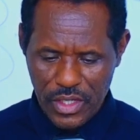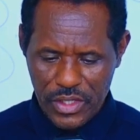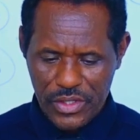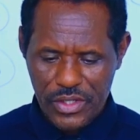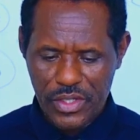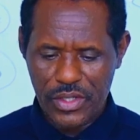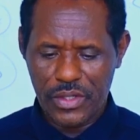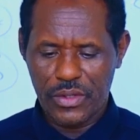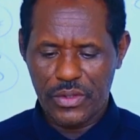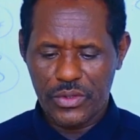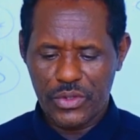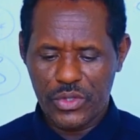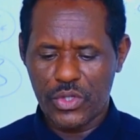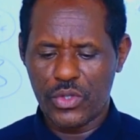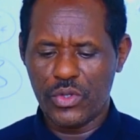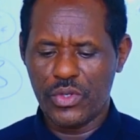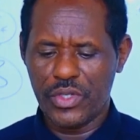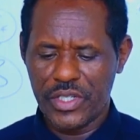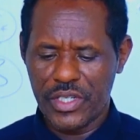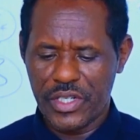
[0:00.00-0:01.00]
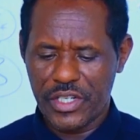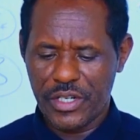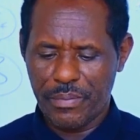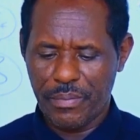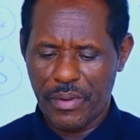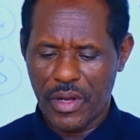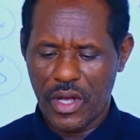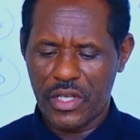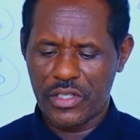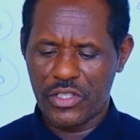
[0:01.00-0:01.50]
So true
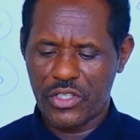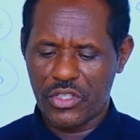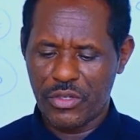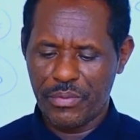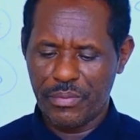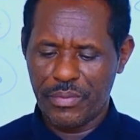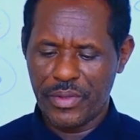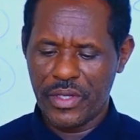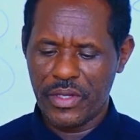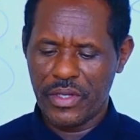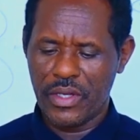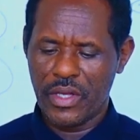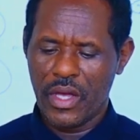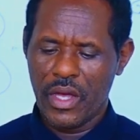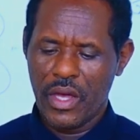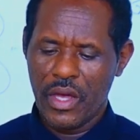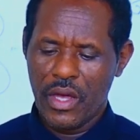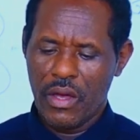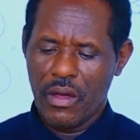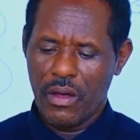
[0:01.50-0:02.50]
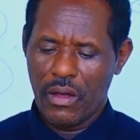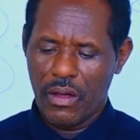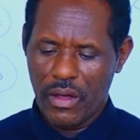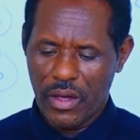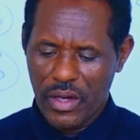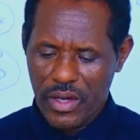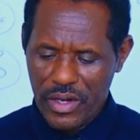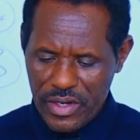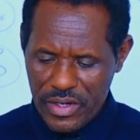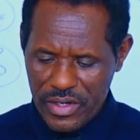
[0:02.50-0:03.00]
leadership has to be
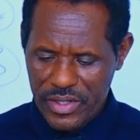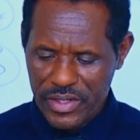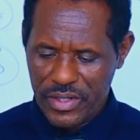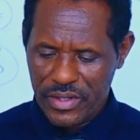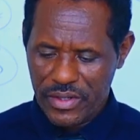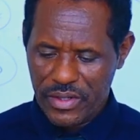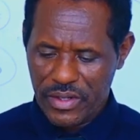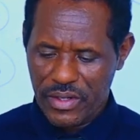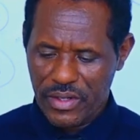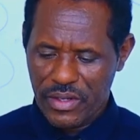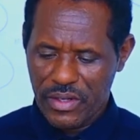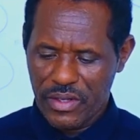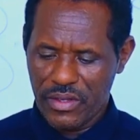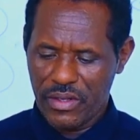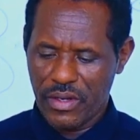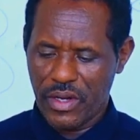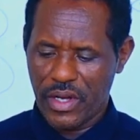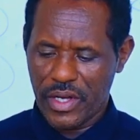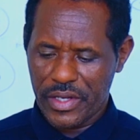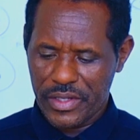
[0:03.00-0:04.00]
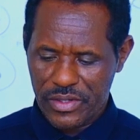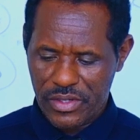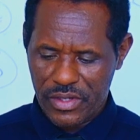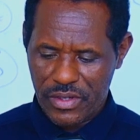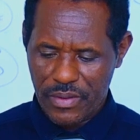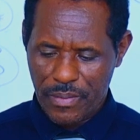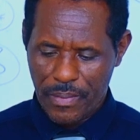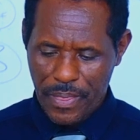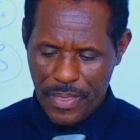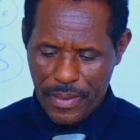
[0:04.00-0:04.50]
earned in the
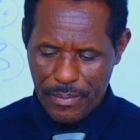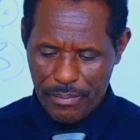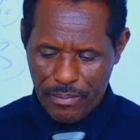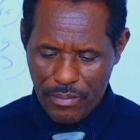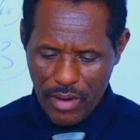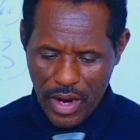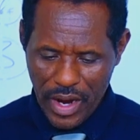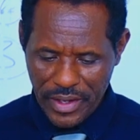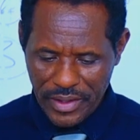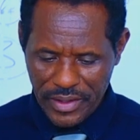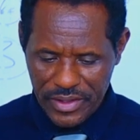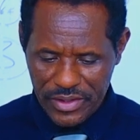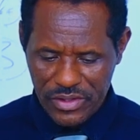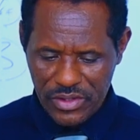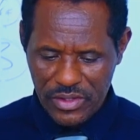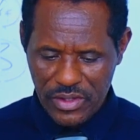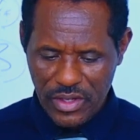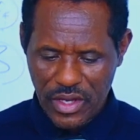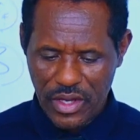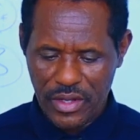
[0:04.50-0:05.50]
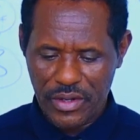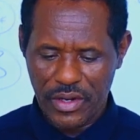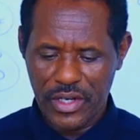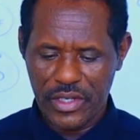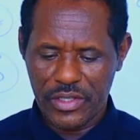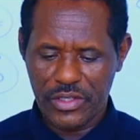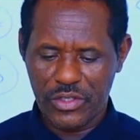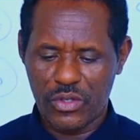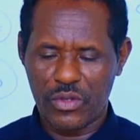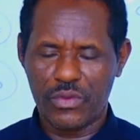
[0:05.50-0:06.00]
eyes, minds, and
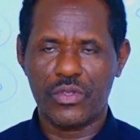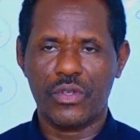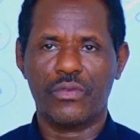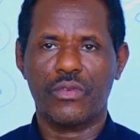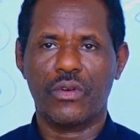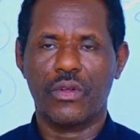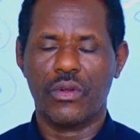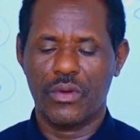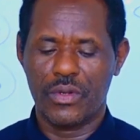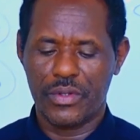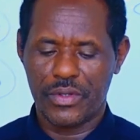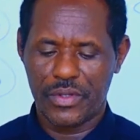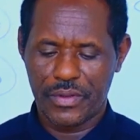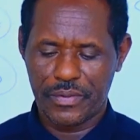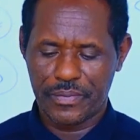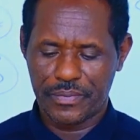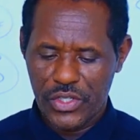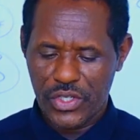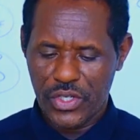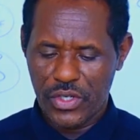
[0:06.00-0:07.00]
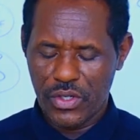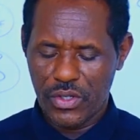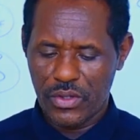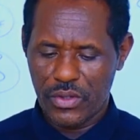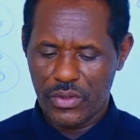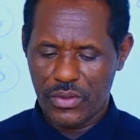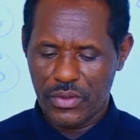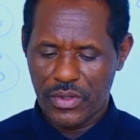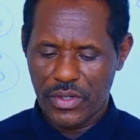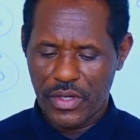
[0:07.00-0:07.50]
hearts of the followers. So
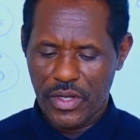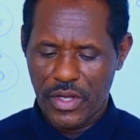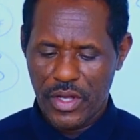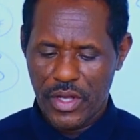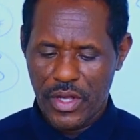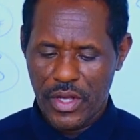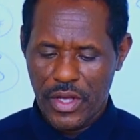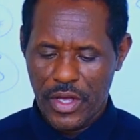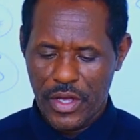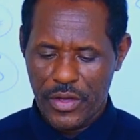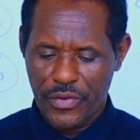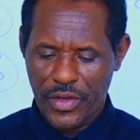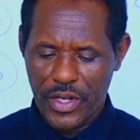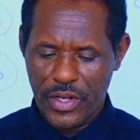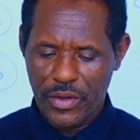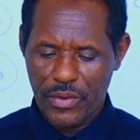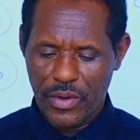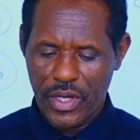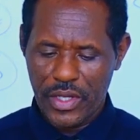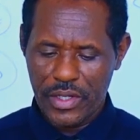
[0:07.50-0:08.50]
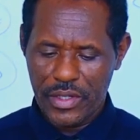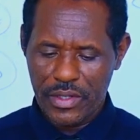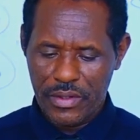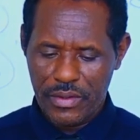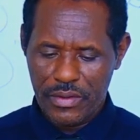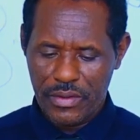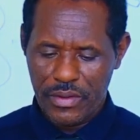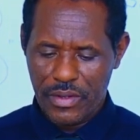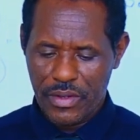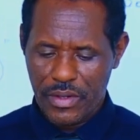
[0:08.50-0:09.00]
if
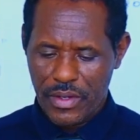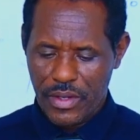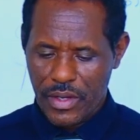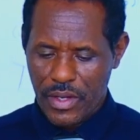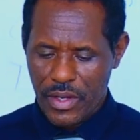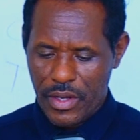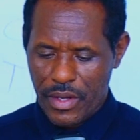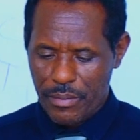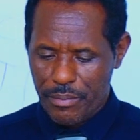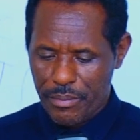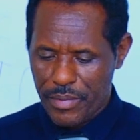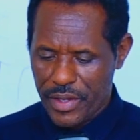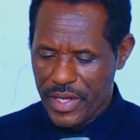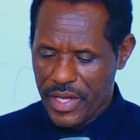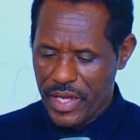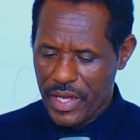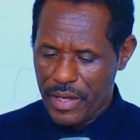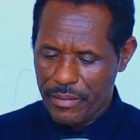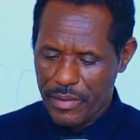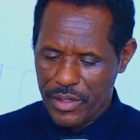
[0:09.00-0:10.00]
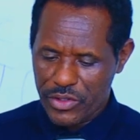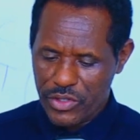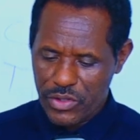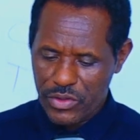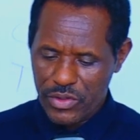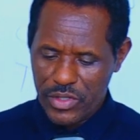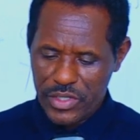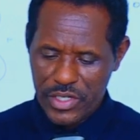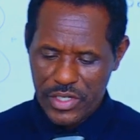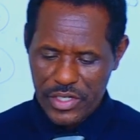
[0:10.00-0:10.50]
anyone become a
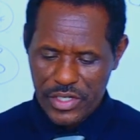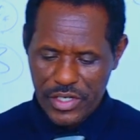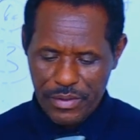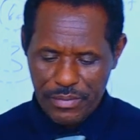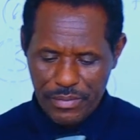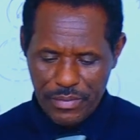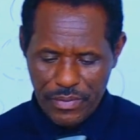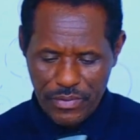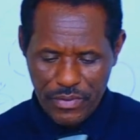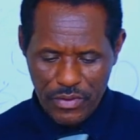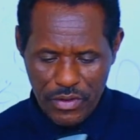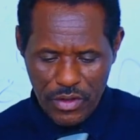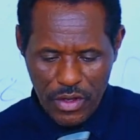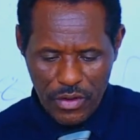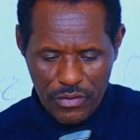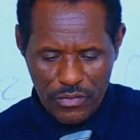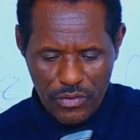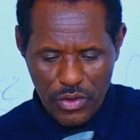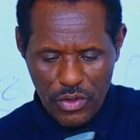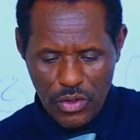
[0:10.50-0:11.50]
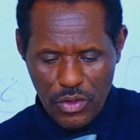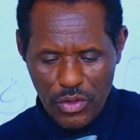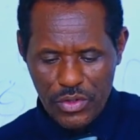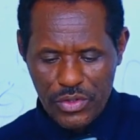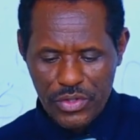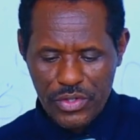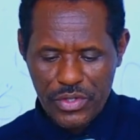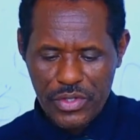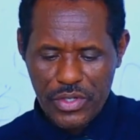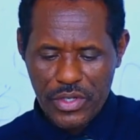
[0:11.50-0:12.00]
true leadership,
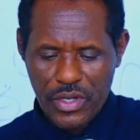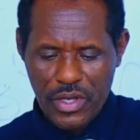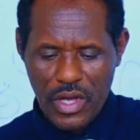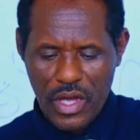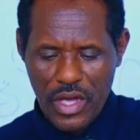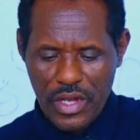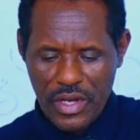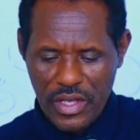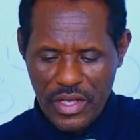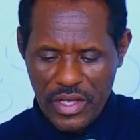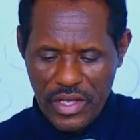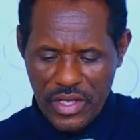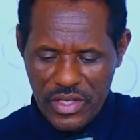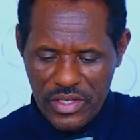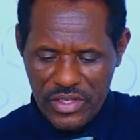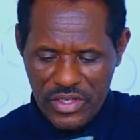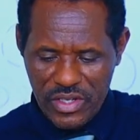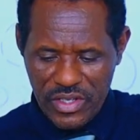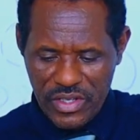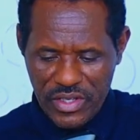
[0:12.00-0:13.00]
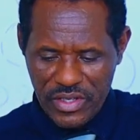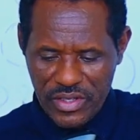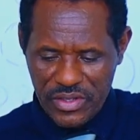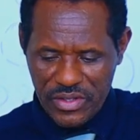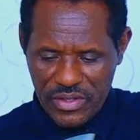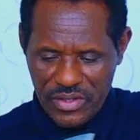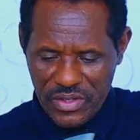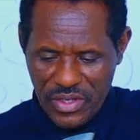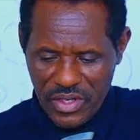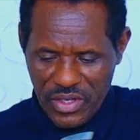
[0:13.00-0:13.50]
followers can
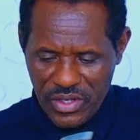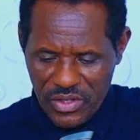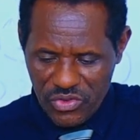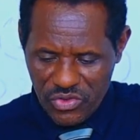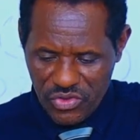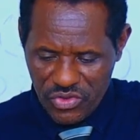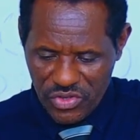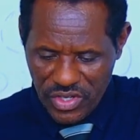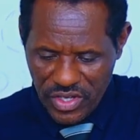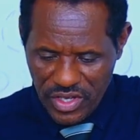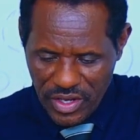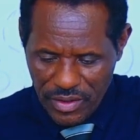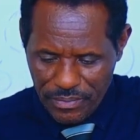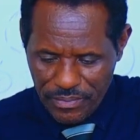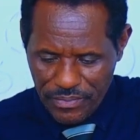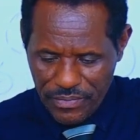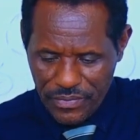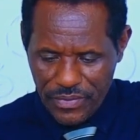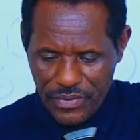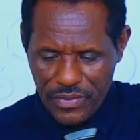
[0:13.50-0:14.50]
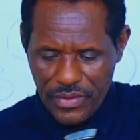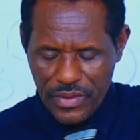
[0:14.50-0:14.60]
easily see him,